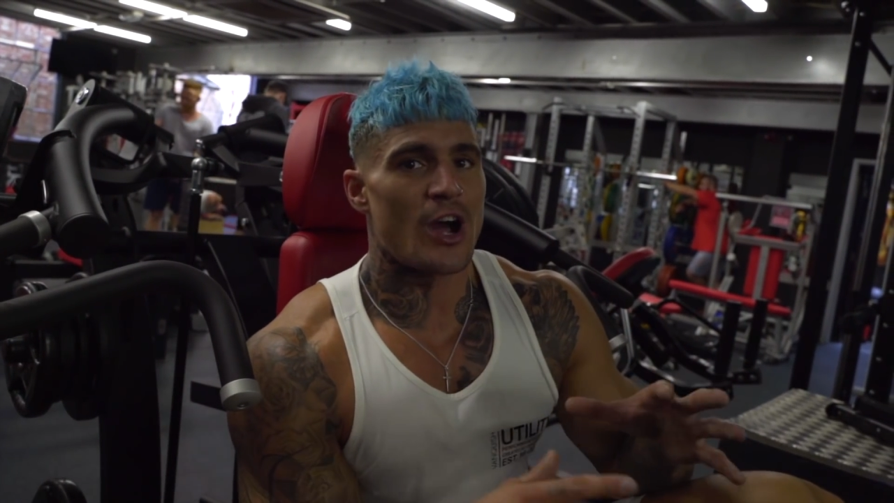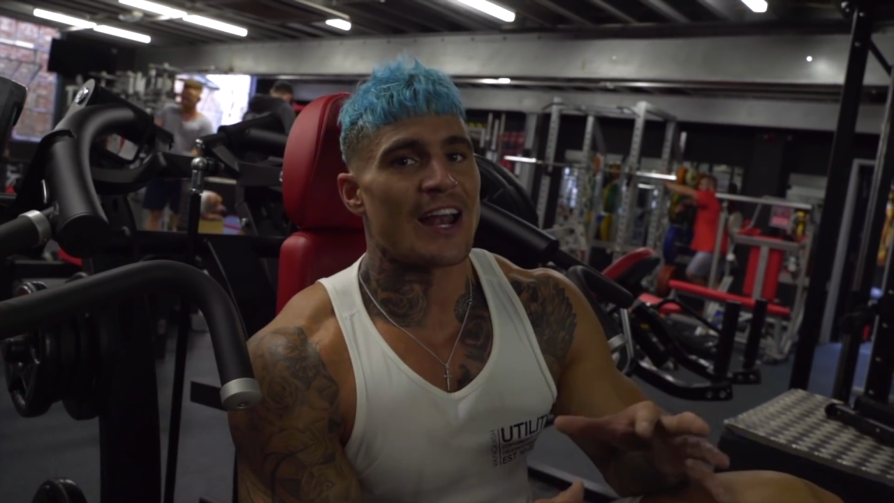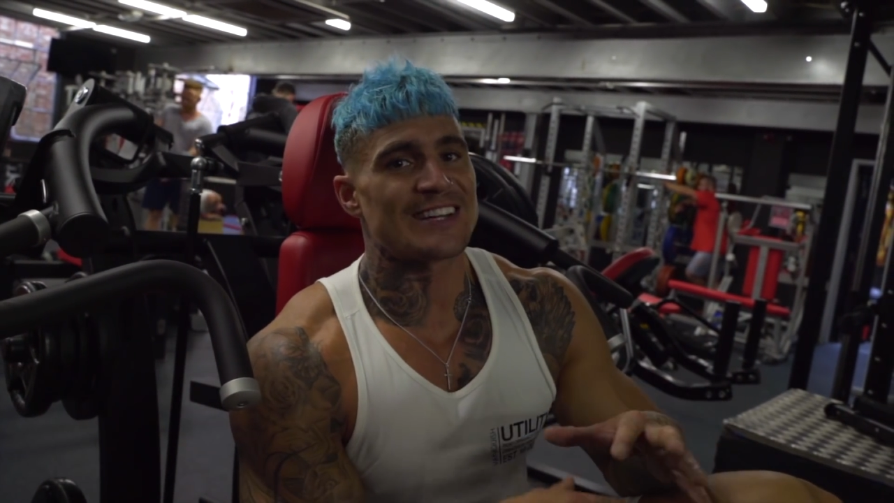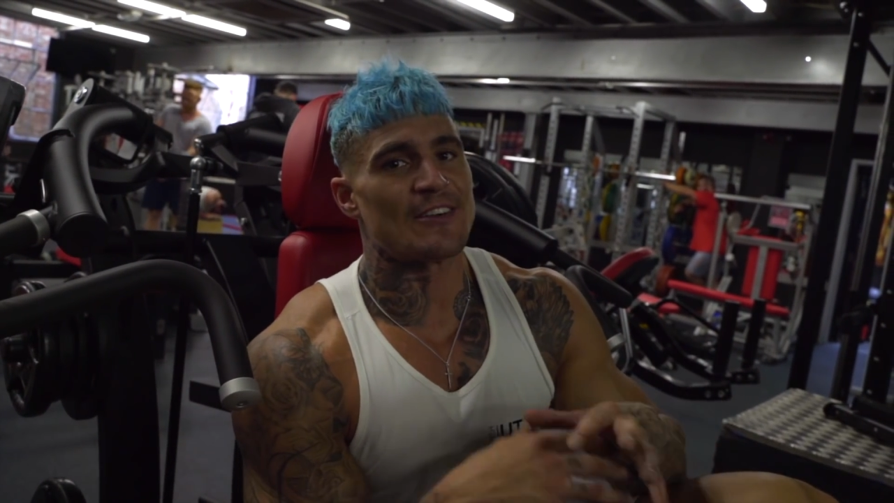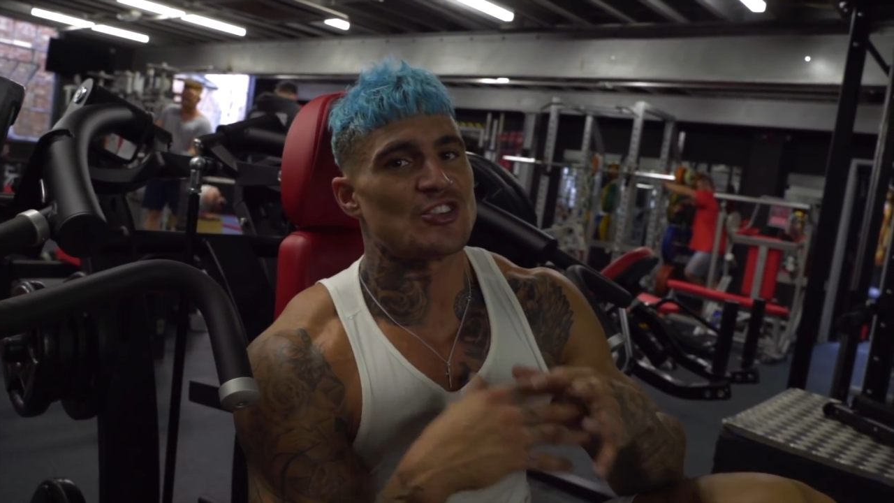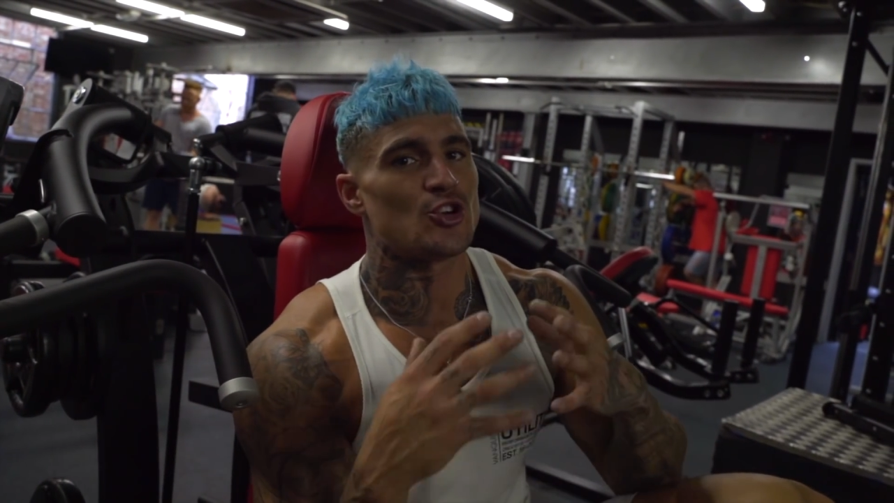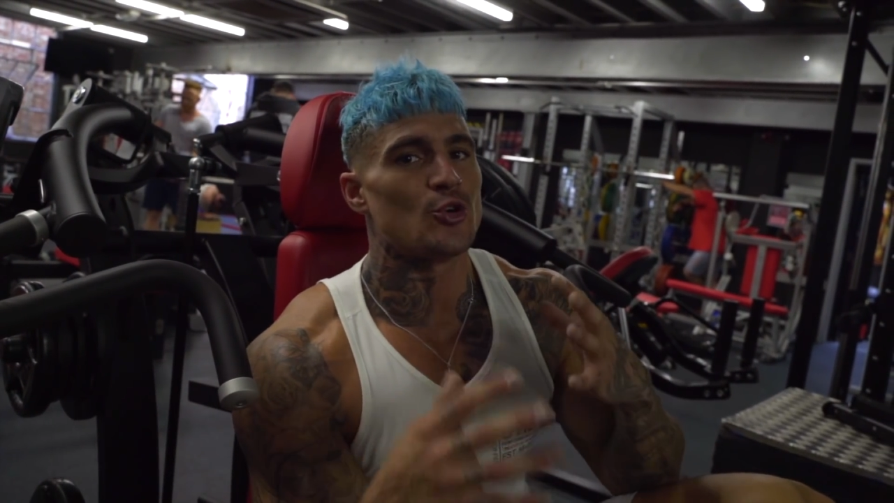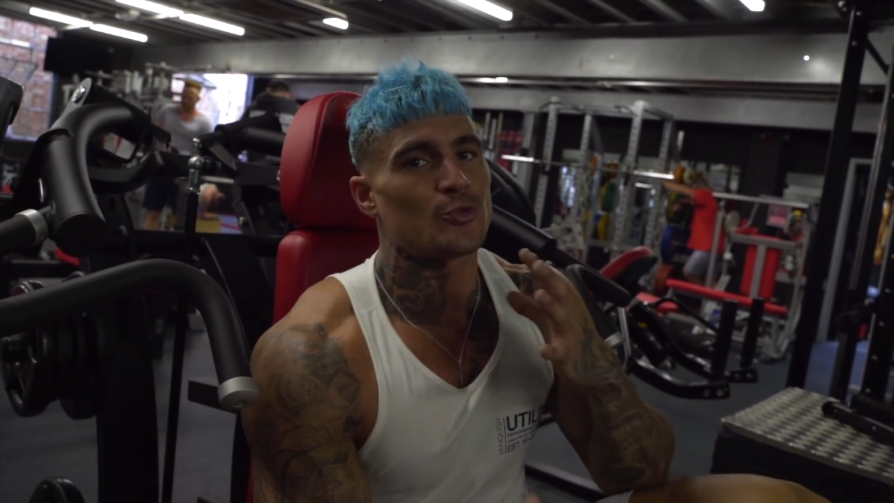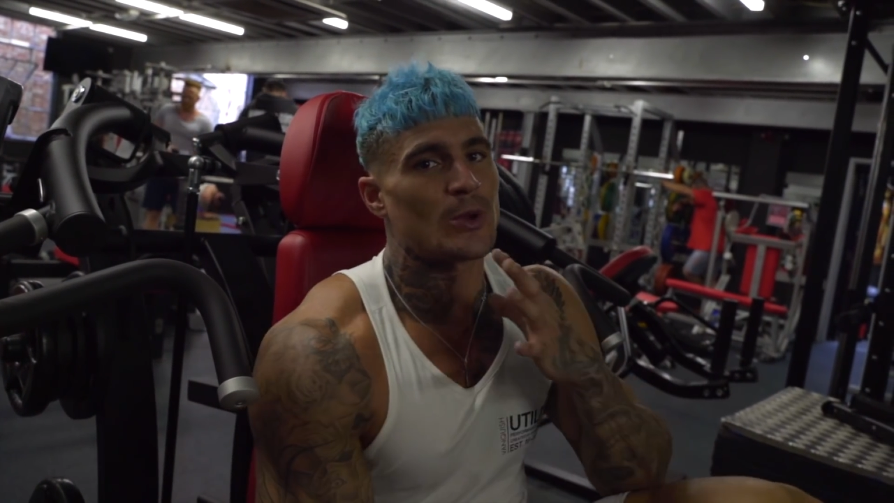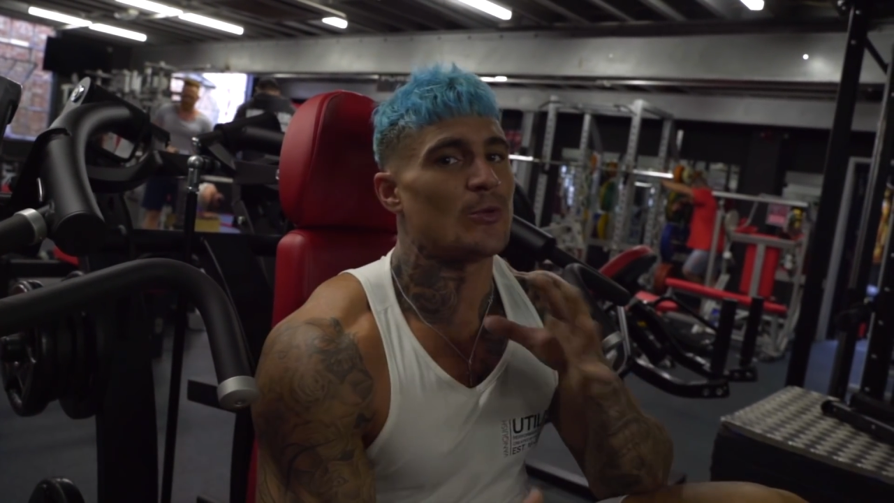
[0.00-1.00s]
I like to have a
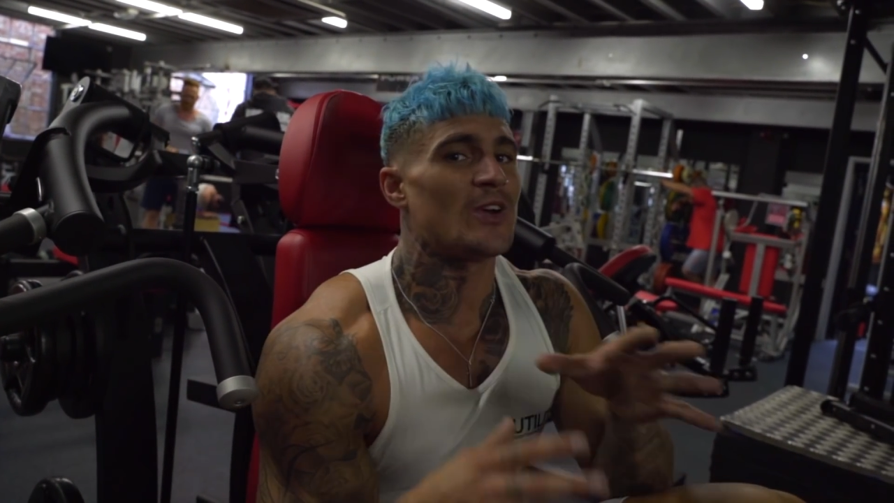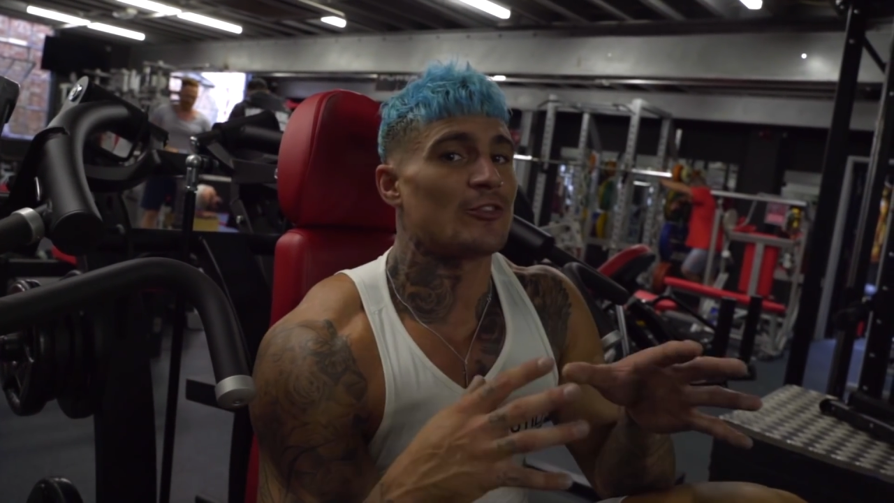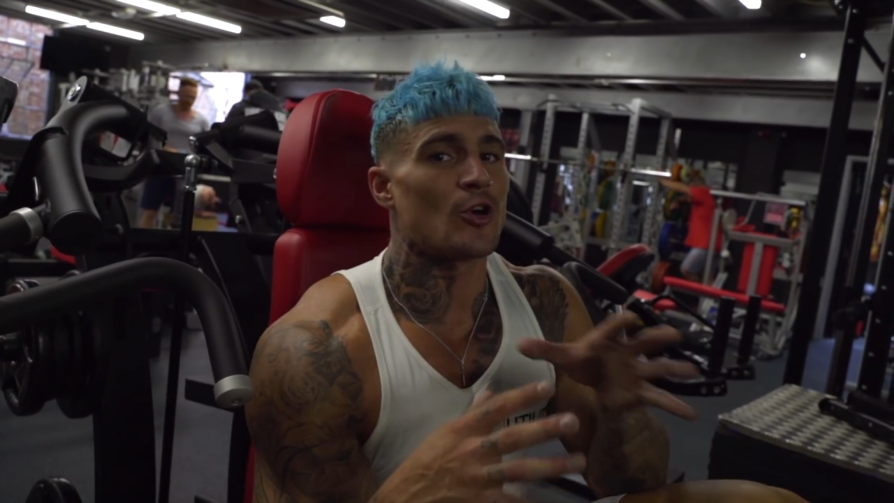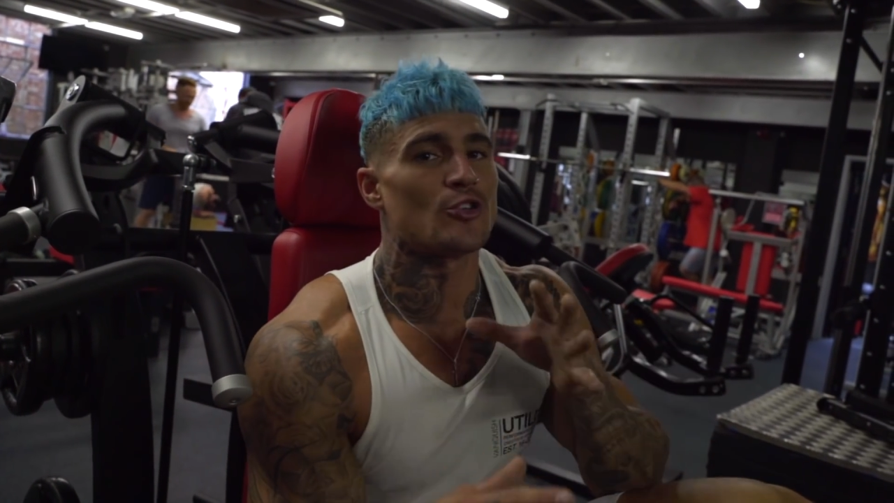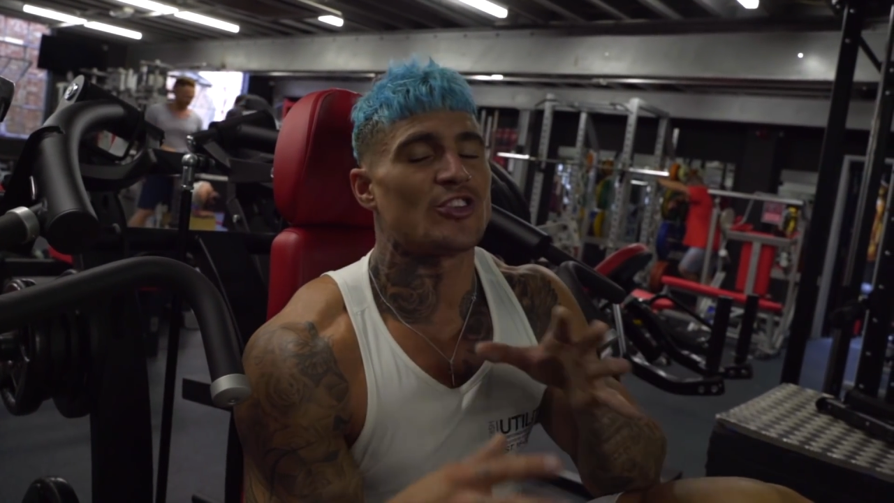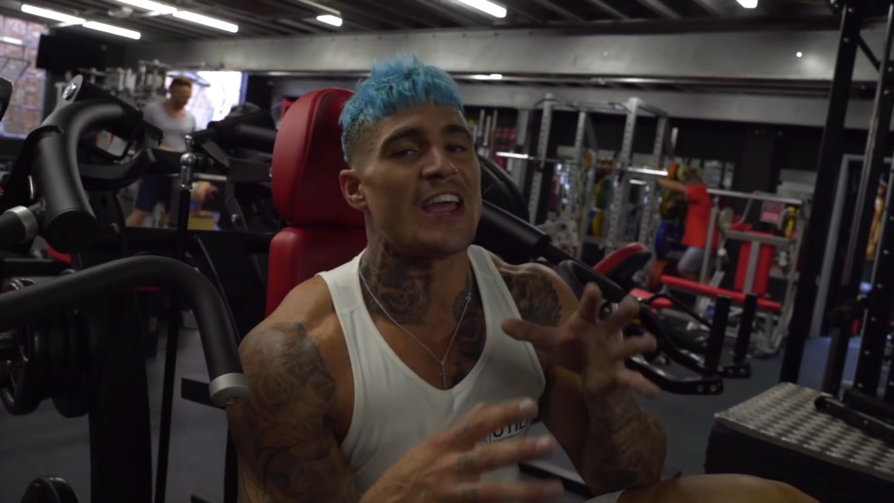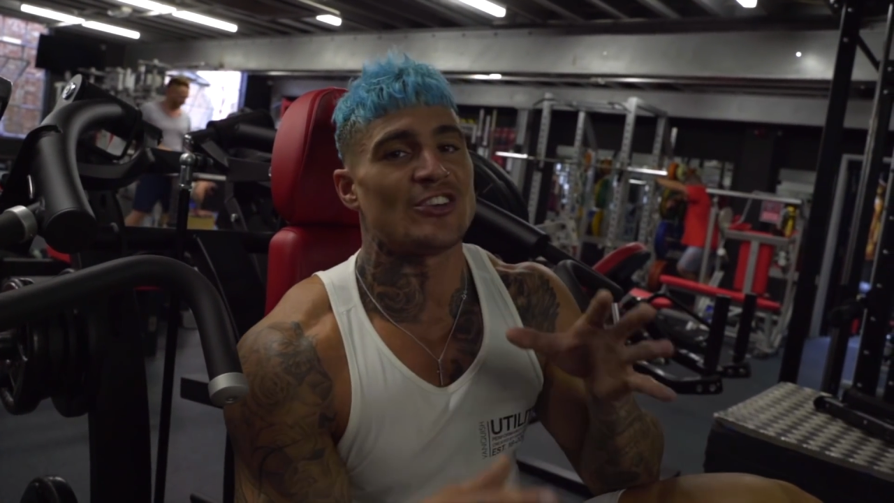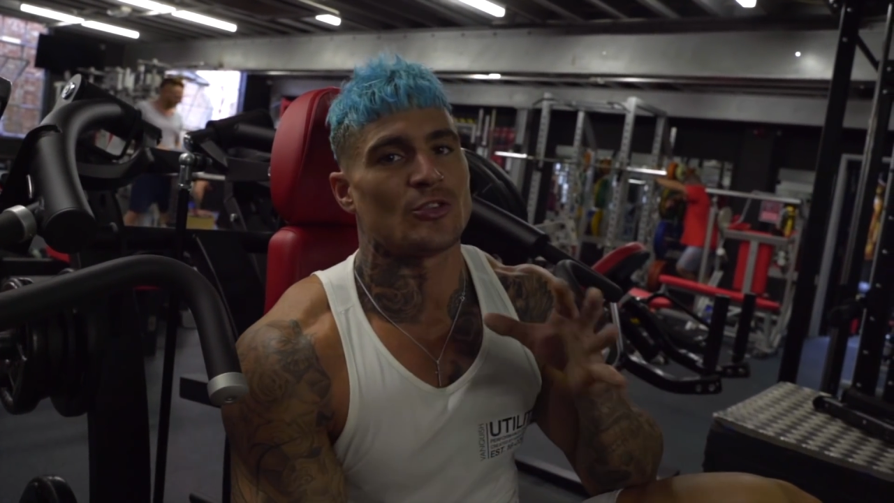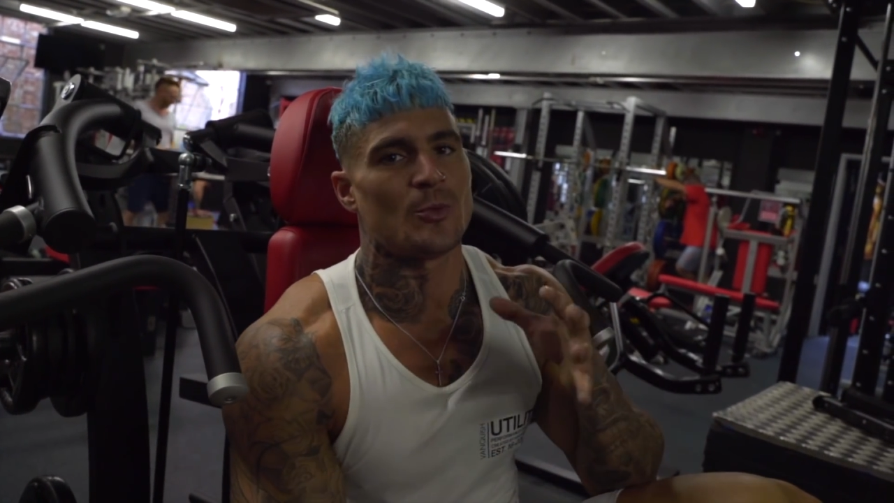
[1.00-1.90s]
2-3 week rotation